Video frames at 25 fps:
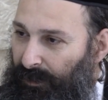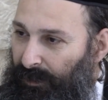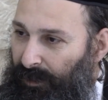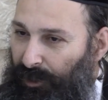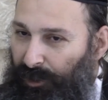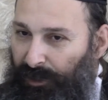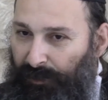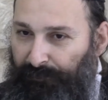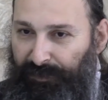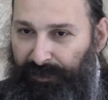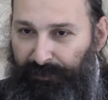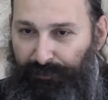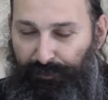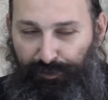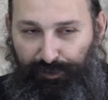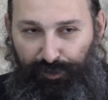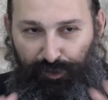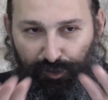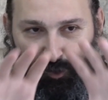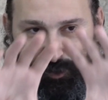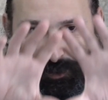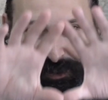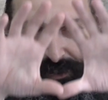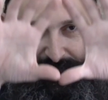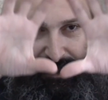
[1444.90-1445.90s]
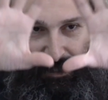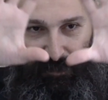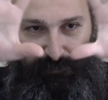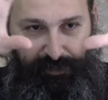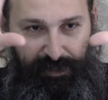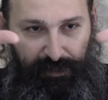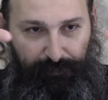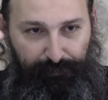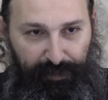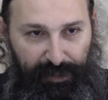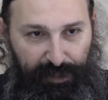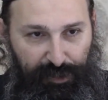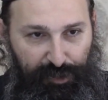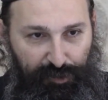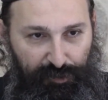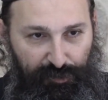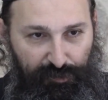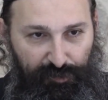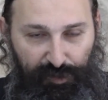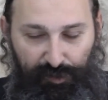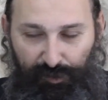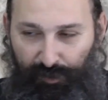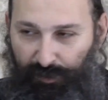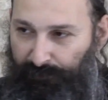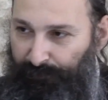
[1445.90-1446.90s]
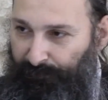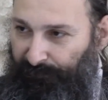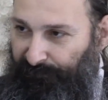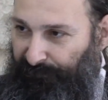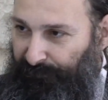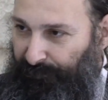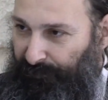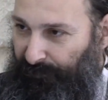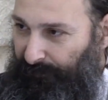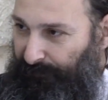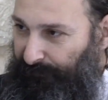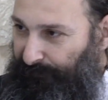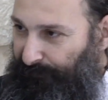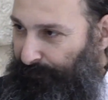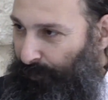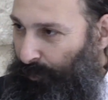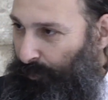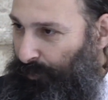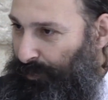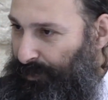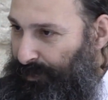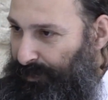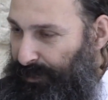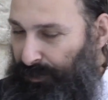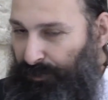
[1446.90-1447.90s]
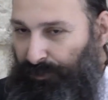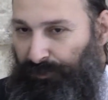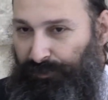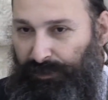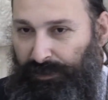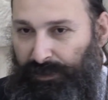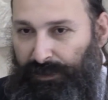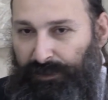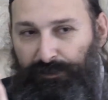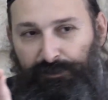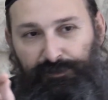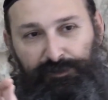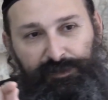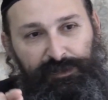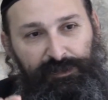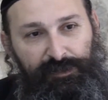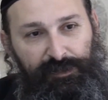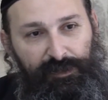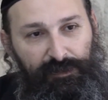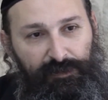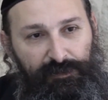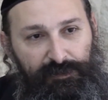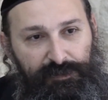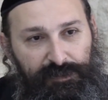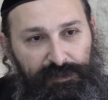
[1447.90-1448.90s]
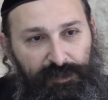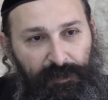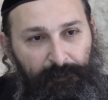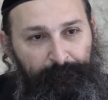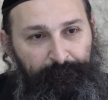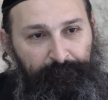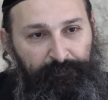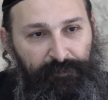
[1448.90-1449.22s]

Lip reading: A lot of people, they're looking at the big picture, they're not focusing on the little details.